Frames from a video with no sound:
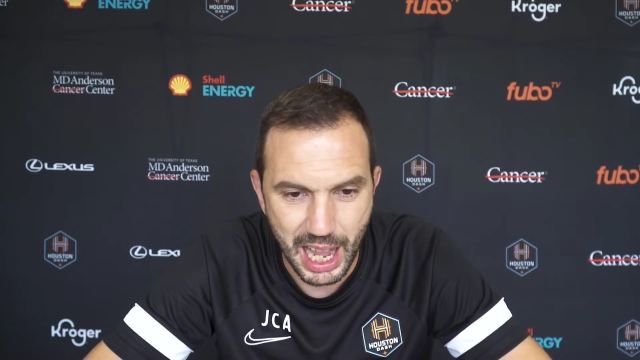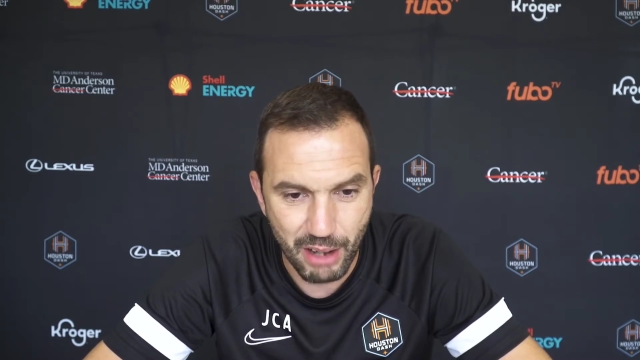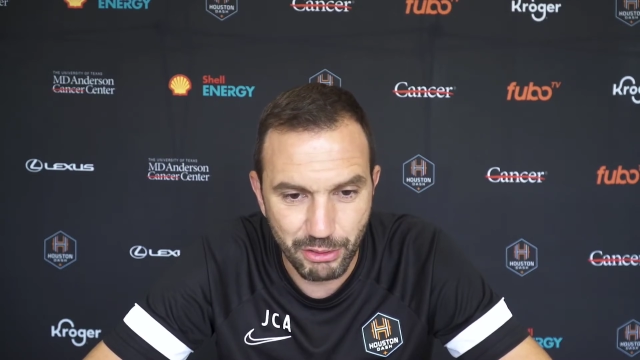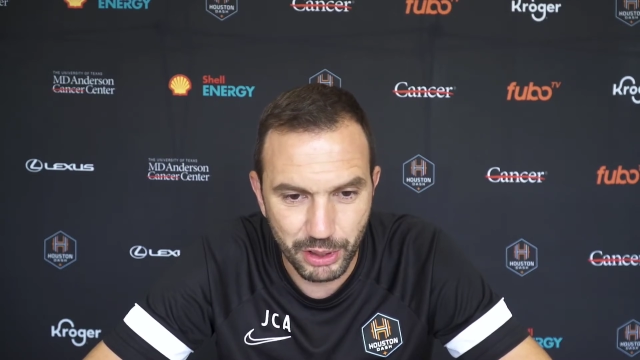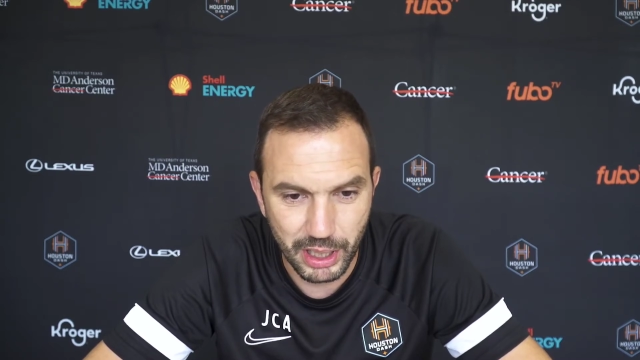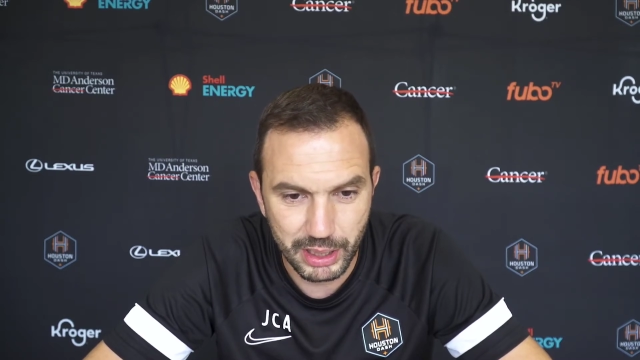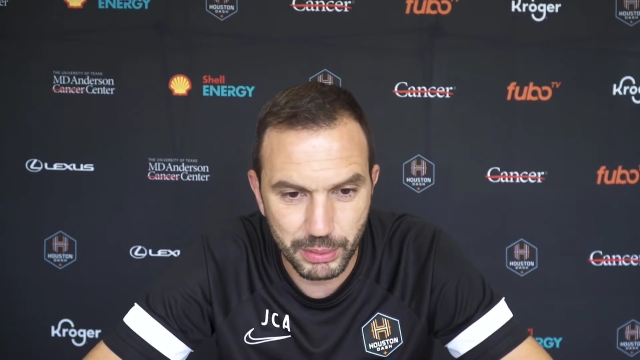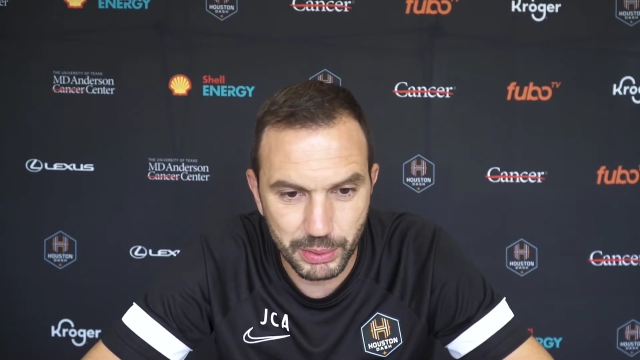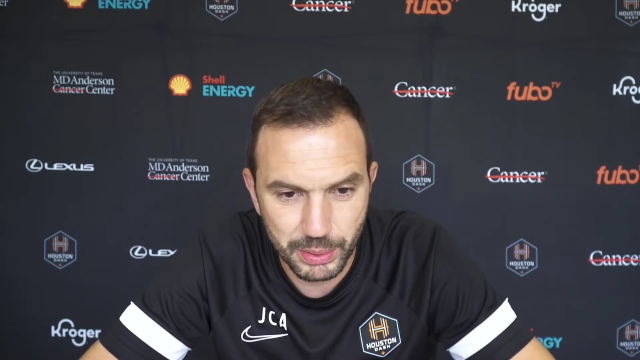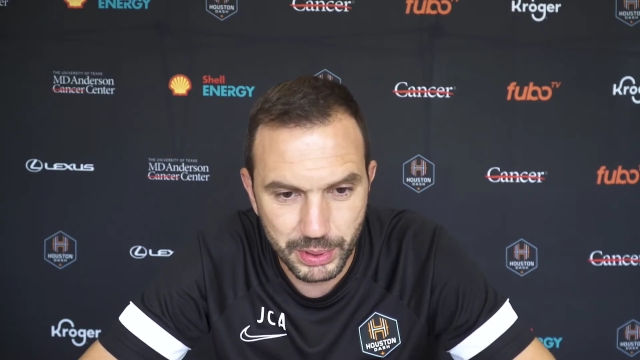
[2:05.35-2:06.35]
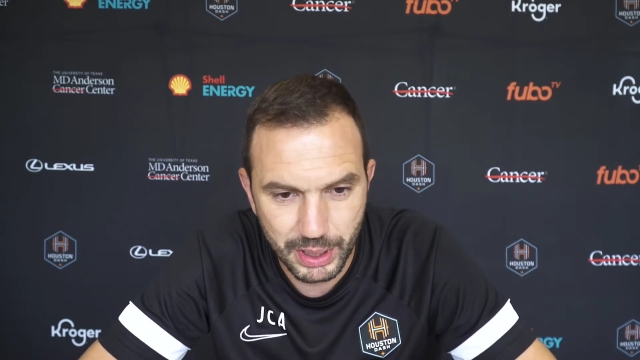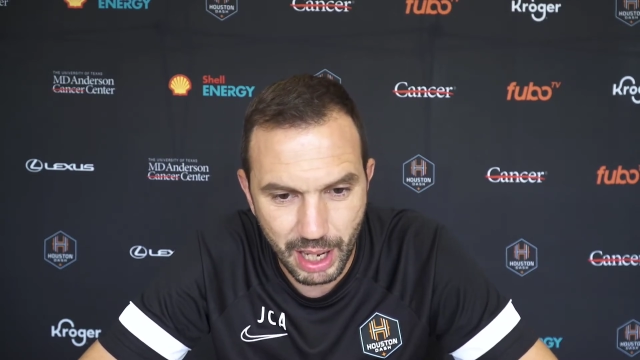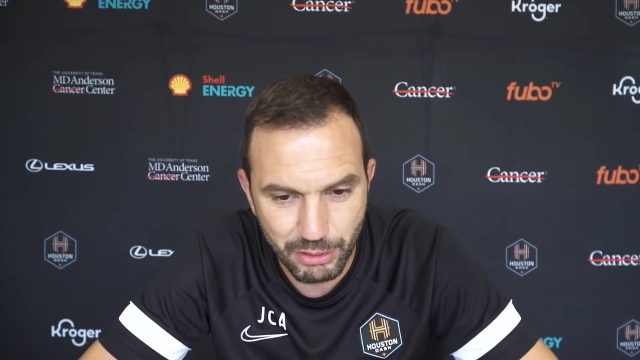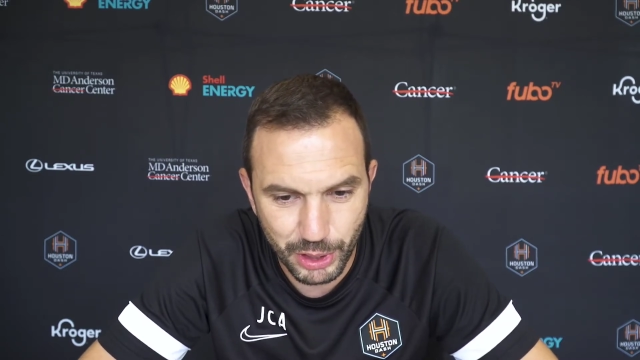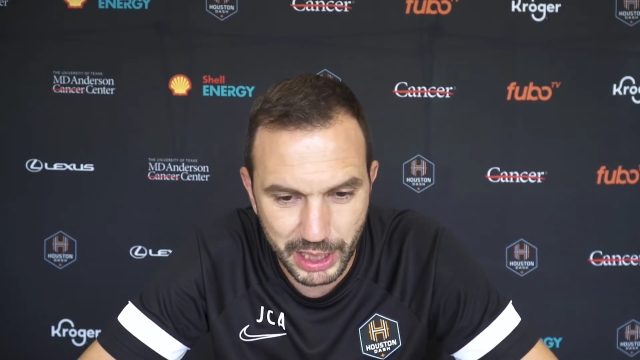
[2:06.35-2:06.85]
unforgettable
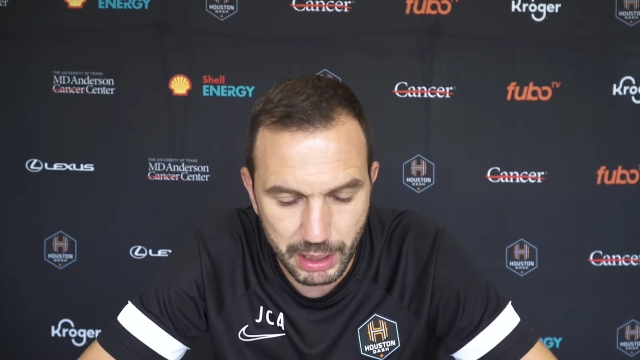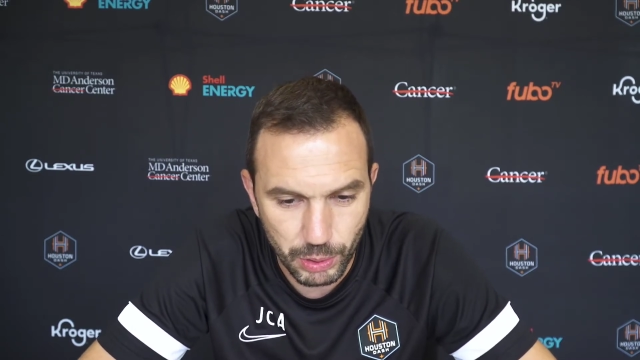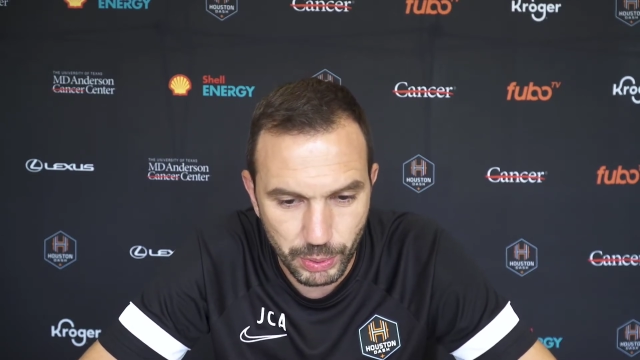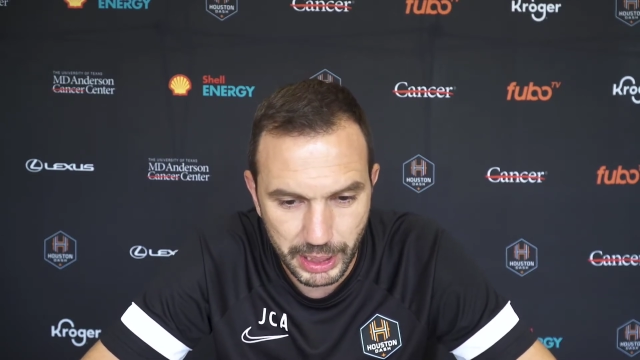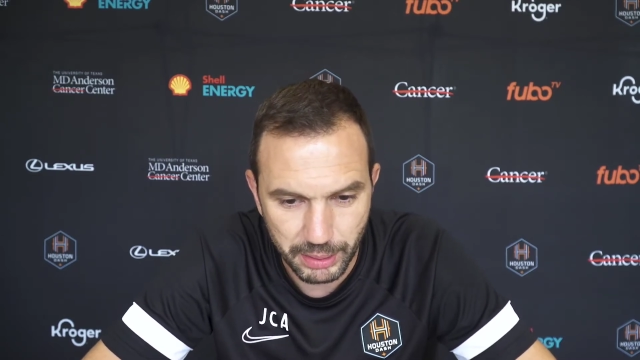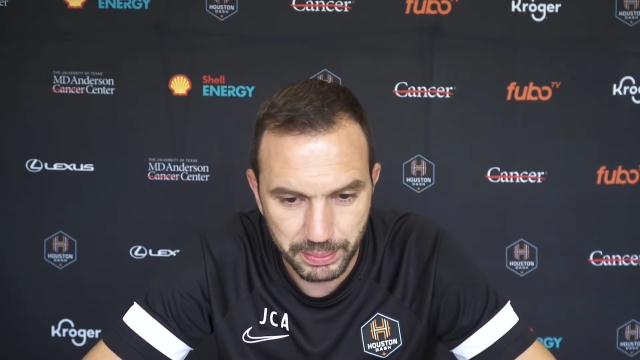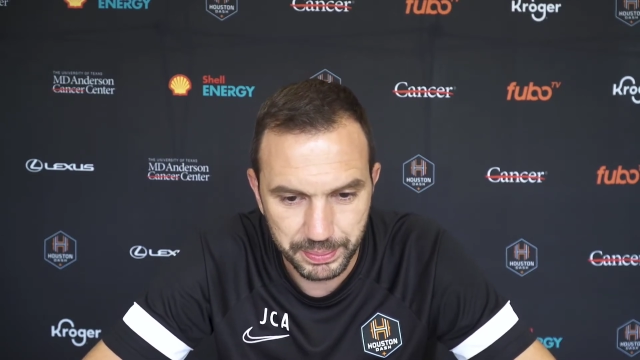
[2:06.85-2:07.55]
week.